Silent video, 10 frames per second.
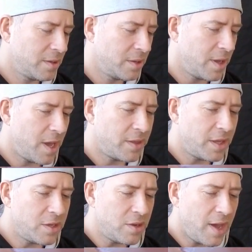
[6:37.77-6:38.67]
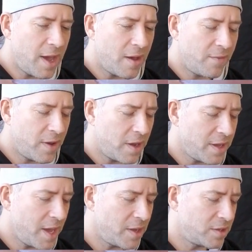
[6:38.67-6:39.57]
And then you have,
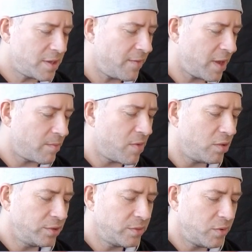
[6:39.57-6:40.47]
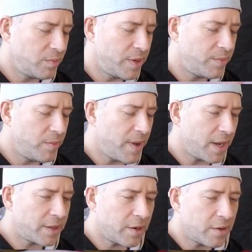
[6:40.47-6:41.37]
you just have like multiple people
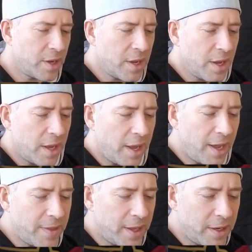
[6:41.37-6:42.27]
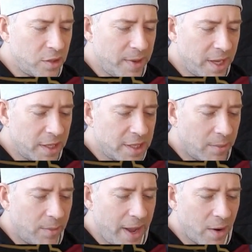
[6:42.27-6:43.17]
back there. And then do we get a
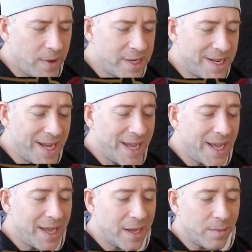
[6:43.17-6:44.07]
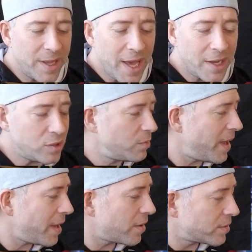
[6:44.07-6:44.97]
double banger? We did. We got 2
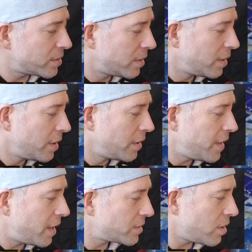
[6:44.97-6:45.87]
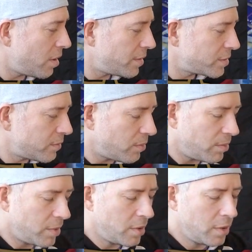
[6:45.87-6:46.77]
bangers. That is awesome.
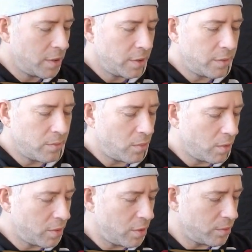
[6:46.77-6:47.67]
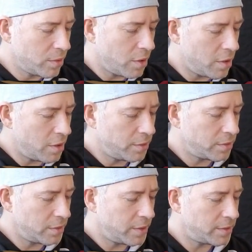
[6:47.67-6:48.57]
More code
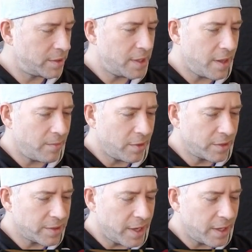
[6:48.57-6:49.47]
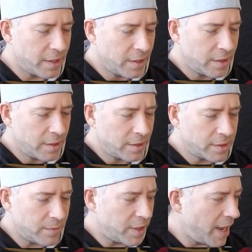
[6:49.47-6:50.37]
cards. Let's see. That one looks like
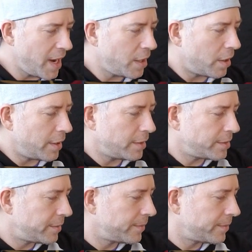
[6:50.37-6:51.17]
someone ate on it.